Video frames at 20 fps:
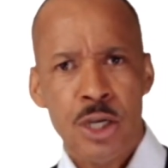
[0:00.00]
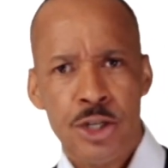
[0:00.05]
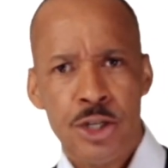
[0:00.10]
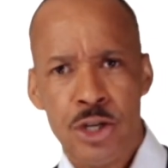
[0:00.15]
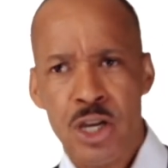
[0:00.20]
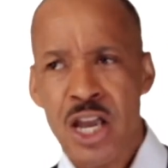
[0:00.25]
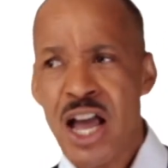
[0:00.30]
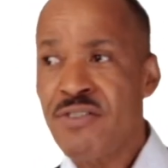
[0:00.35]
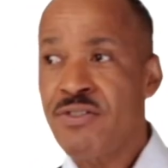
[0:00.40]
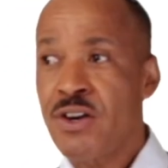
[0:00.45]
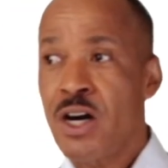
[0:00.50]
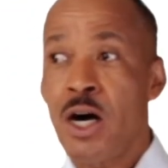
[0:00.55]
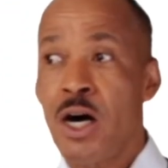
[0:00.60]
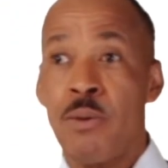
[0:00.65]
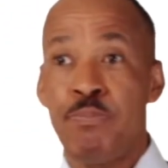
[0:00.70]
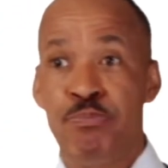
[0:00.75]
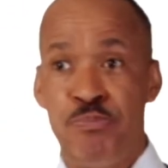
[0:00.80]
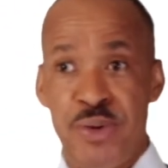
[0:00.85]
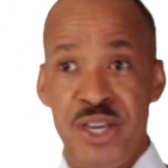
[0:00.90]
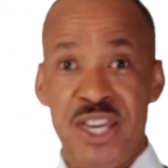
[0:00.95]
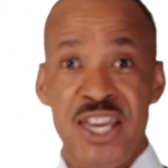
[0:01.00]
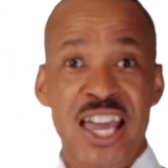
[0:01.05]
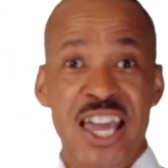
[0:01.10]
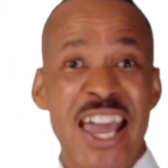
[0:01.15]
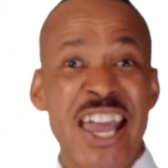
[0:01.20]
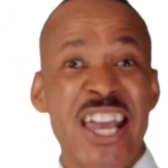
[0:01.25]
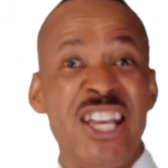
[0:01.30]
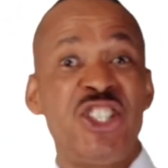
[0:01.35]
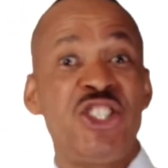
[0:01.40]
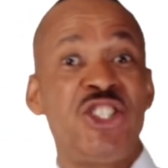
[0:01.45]
Do you have a
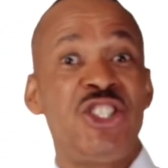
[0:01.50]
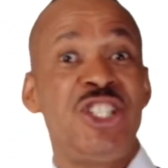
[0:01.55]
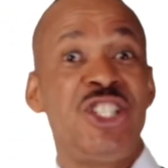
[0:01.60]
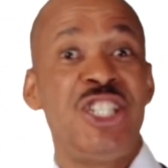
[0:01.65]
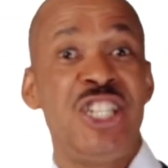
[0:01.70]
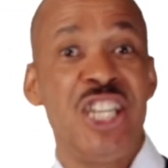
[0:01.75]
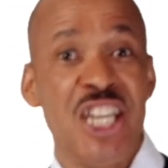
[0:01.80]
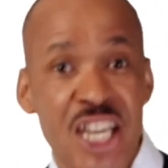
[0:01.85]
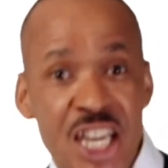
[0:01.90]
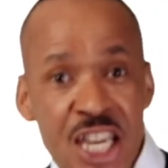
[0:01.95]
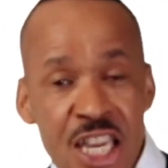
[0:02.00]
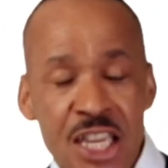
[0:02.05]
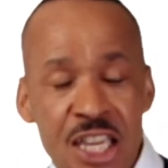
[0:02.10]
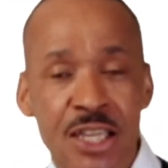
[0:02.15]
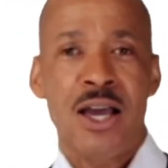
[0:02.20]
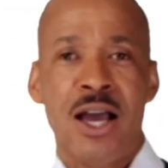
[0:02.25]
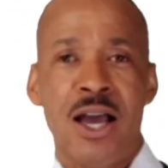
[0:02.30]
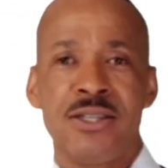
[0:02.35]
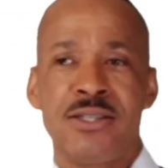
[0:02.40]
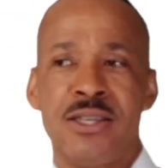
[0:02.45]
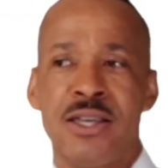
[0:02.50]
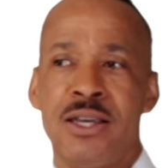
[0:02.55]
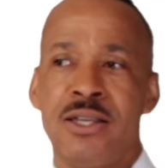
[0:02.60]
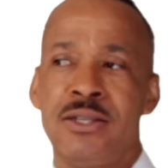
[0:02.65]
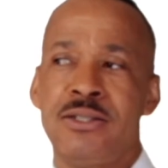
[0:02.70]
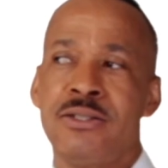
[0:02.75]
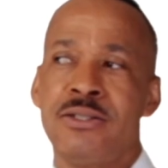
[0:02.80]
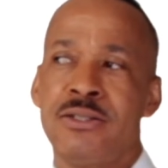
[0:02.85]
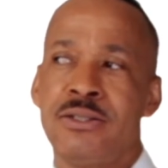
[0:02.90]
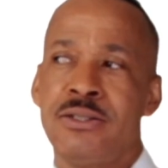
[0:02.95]
PhD? I said,
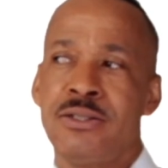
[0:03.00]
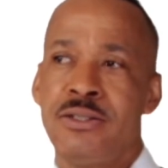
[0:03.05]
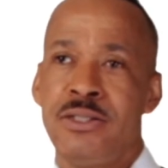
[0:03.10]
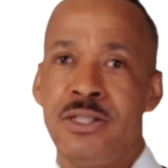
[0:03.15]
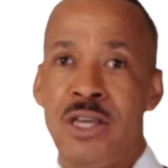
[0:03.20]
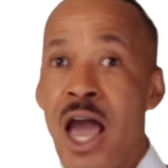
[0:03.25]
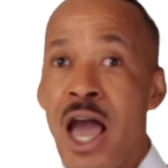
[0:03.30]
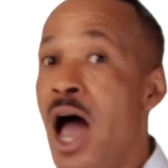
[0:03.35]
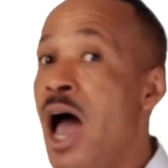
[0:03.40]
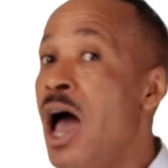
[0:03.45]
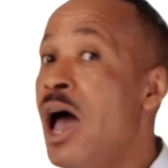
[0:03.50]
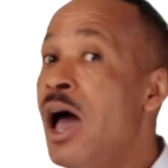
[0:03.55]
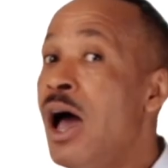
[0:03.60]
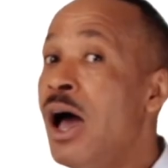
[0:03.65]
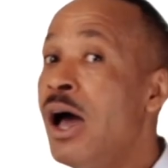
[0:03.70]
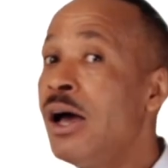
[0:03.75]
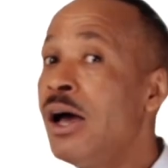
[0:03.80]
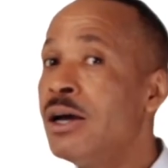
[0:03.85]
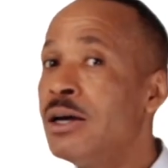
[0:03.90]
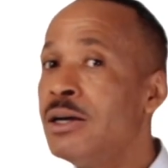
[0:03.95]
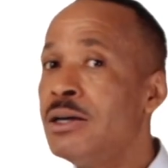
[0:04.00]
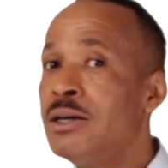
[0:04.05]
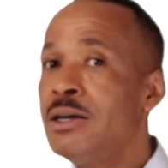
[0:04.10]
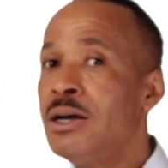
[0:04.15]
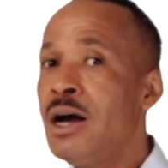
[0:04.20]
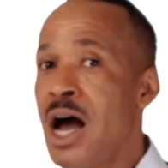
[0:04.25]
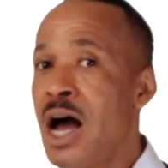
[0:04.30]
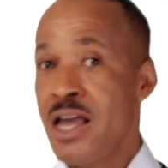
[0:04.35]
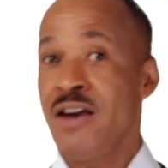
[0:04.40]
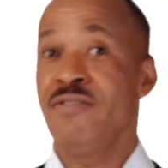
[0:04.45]
Yeah,
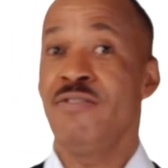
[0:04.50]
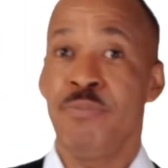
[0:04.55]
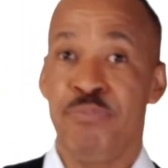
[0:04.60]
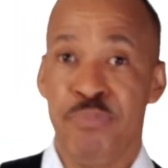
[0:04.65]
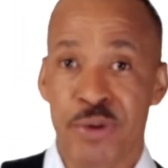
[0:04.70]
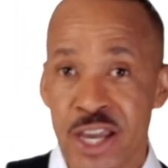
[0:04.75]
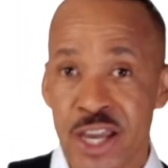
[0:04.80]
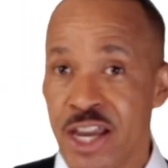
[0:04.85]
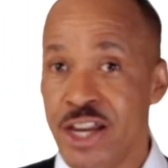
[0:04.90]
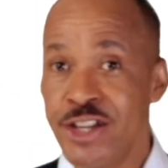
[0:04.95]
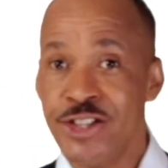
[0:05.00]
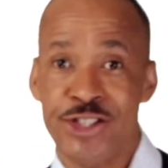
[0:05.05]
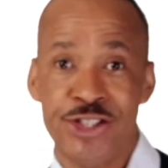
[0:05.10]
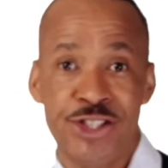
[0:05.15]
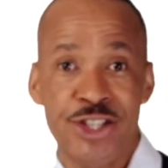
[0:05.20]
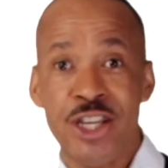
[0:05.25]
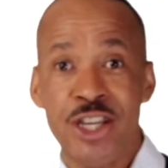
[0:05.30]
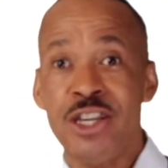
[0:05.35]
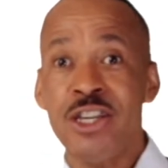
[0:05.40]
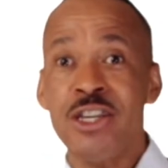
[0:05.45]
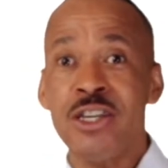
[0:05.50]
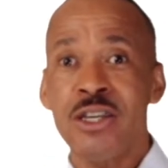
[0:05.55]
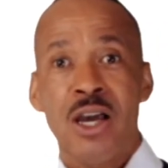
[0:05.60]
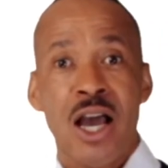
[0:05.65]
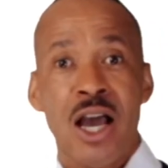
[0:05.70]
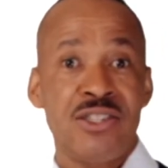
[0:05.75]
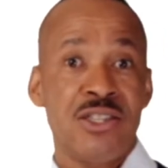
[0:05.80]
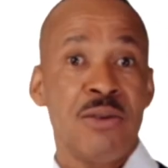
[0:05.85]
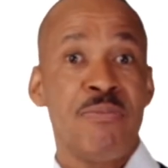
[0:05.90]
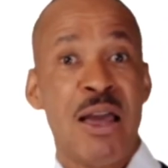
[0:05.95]
I have a PhD.
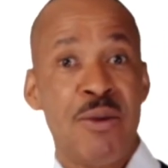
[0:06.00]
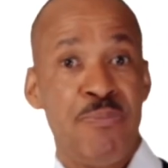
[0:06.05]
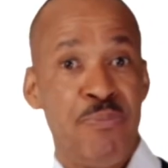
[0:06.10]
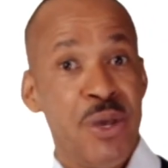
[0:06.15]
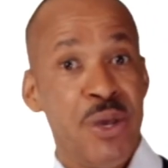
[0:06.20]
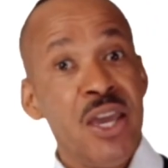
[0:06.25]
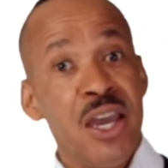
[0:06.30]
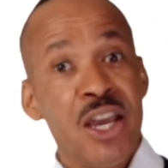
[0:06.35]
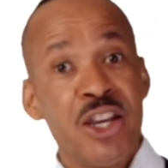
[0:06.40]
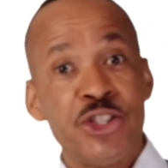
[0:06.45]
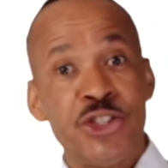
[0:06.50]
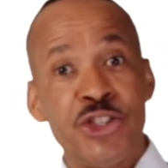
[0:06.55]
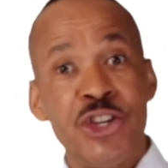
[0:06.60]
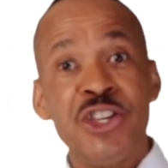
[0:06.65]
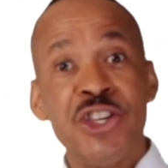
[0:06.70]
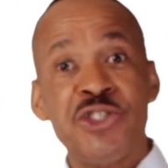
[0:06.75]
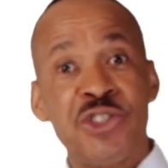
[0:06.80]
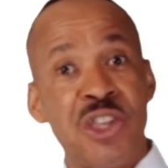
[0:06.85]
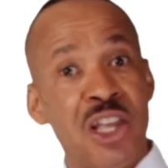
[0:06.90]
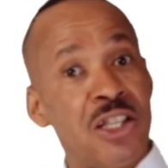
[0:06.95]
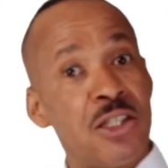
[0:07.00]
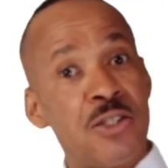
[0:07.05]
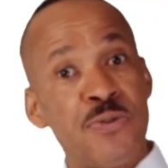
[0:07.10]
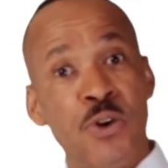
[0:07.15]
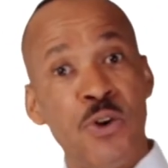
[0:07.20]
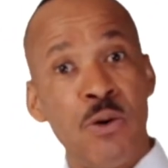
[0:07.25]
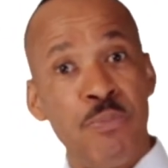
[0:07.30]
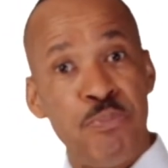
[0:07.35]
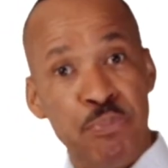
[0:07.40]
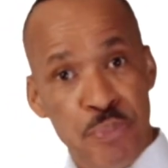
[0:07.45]
I said, My PhD stands
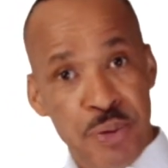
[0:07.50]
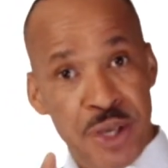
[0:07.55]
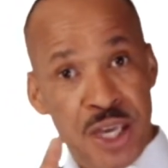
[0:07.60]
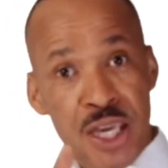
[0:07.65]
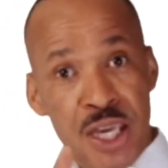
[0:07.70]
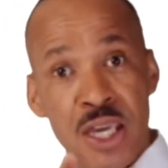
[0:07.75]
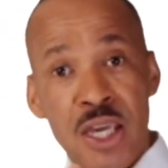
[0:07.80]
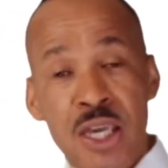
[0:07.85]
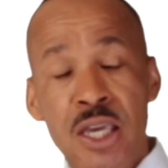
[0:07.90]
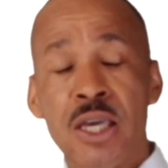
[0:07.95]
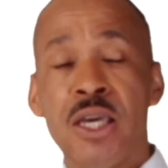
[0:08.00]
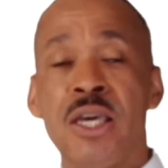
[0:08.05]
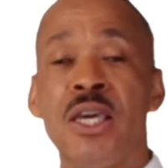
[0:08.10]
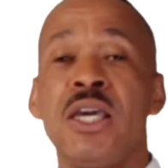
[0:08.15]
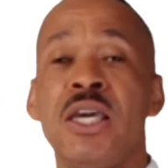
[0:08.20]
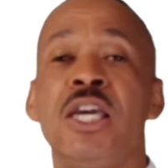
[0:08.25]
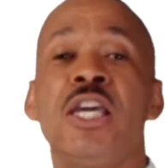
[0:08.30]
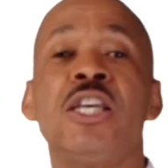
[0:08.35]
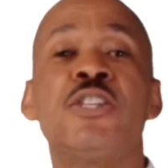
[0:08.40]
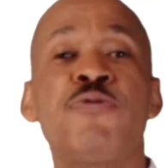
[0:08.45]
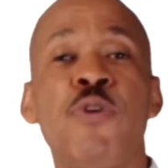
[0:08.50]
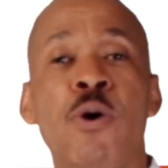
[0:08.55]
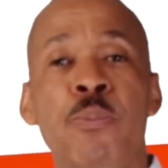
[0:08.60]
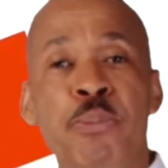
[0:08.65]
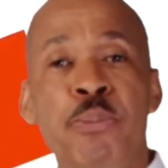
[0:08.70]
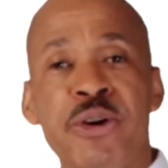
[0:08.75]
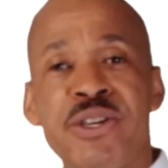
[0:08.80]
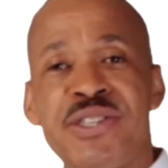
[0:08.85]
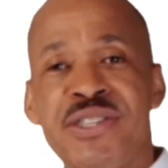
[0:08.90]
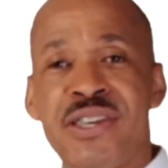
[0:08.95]
for P is for
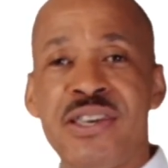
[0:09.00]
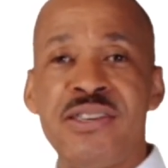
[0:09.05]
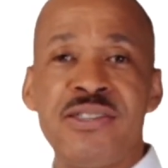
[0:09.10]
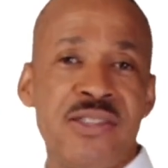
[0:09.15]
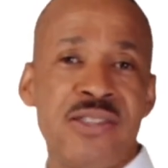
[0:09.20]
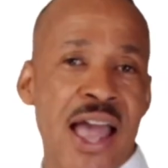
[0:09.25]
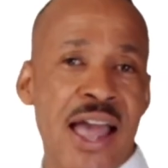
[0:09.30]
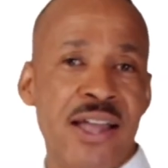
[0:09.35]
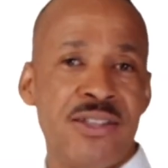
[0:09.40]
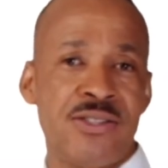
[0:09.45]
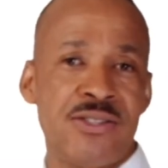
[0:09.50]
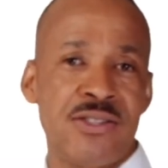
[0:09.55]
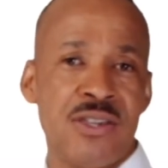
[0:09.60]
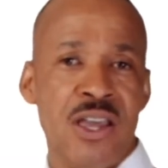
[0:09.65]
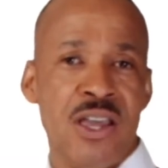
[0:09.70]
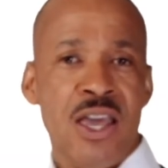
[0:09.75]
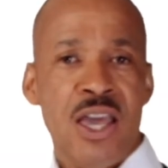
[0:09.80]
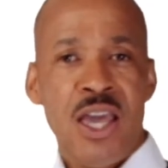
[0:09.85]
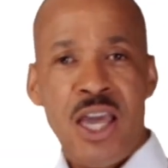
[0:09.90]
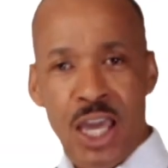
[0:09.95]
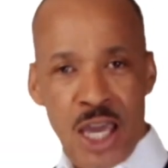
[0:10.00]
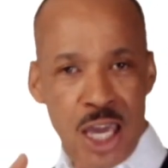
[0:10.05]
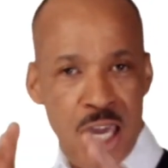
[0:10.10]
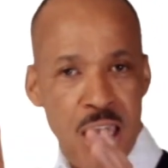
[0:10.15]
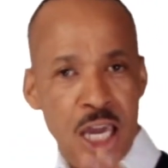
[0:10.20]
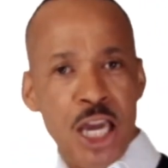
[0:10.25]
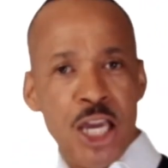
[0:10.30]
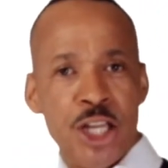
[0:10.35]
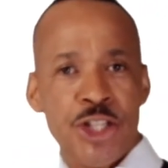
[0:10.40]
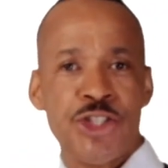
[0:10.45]
persistence,
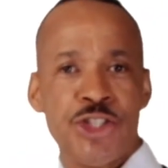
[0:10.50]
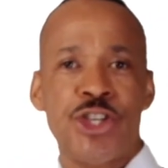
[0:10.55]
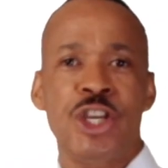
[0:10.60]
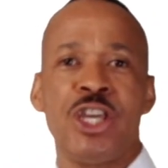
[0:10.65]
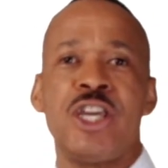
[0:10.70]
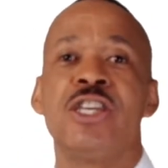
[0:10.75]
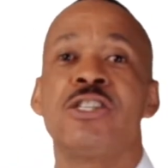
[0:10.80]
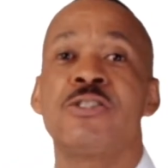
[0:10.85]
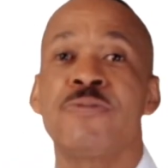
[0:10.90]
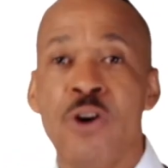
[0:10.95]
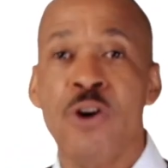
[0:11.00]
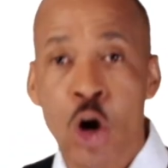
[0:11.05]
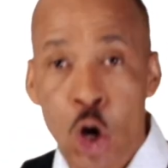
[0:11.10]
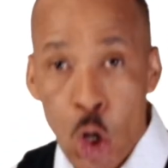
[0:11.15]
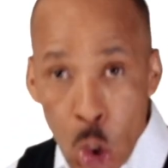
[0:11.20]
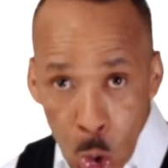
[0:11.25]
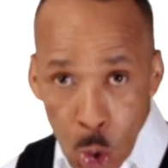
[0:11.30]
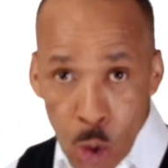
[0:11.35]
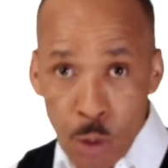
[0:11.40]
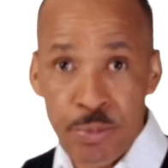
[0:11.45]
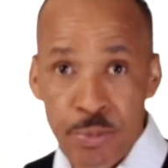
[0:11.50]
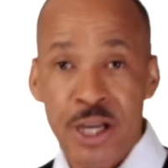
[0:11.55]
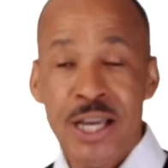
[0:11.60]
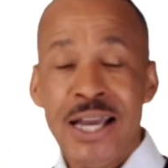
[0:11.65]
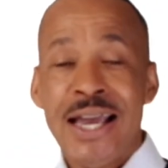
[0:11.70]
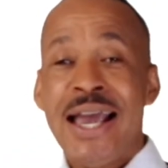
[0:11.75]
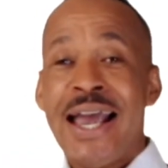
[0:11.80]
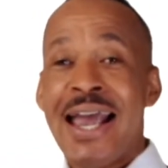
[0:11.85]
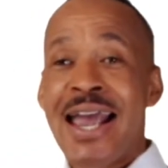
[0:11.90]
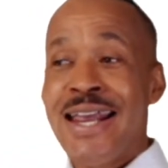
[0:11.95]
H is for hope,
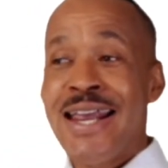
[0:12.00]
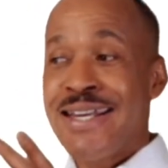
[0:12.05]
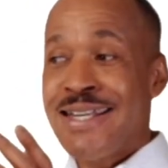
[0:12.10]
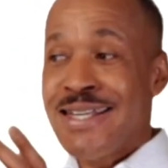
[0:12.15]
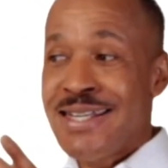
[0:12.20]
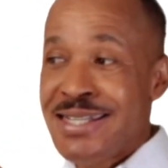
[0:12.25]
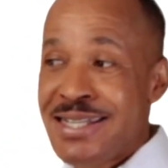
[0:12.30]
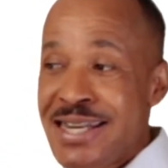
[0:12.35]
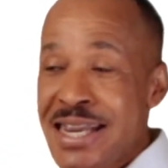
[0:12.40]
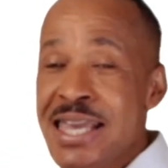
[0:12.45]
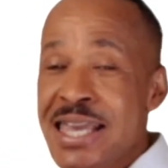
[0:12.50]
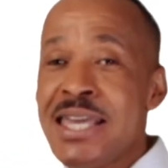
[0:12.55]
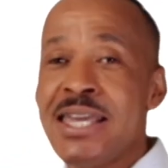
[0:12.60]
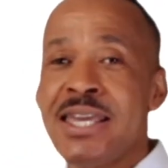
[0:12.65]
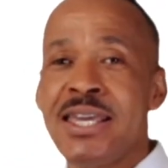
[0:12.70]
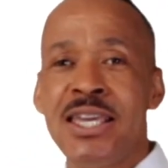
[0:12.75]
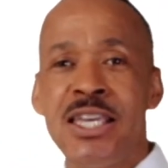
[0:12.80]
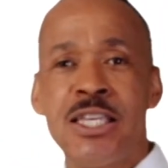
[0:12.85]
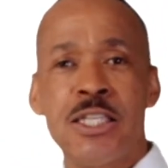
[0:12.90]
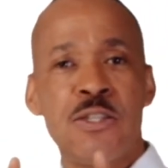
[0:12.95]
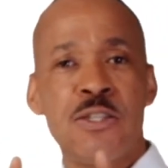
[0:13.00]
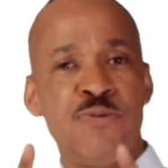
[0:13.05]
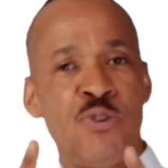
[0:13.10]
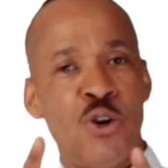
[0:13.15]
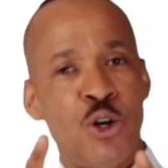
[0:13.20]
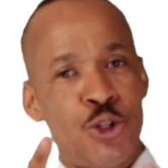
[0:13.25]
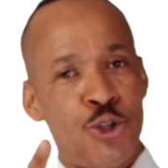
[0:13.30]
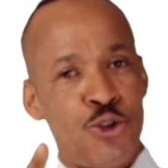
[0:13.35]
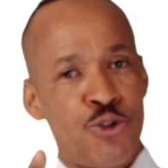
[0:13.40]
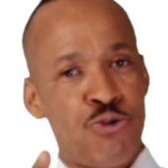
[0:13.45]
and D is
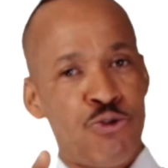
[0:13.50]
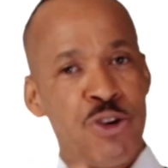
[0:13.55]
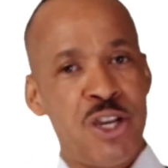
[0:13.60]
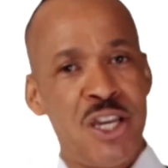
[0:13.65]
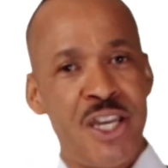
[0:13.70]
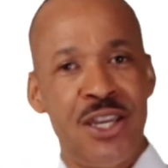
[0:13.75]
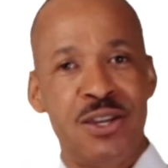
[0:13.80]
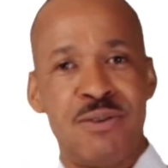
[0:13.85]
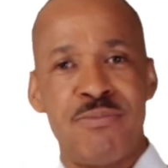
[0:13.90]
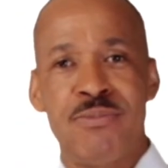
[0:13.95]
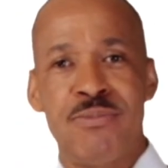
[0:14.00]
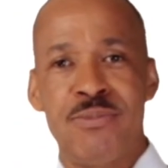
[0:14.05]
for dream.